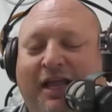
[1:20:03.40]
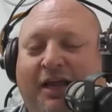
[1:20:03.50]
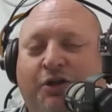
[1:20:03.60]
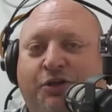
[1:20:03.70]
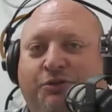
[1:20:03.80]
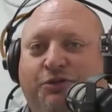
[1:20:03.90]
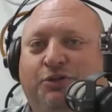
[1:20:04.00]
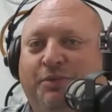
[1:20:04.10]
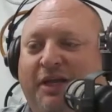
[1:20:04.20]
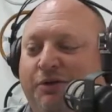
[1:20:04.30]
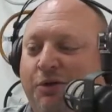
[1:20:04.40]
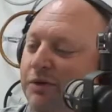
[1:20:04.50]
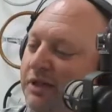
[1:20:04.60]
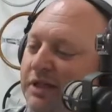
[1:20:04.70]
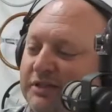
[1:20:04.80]
our YouTube, and
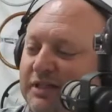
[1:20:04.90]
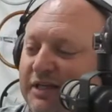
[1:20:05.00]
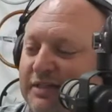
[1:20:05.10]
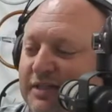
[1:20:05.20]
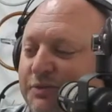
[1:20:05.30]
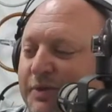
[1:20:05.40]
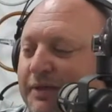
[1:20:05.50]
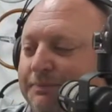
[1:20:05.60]
we'll see you guys next week.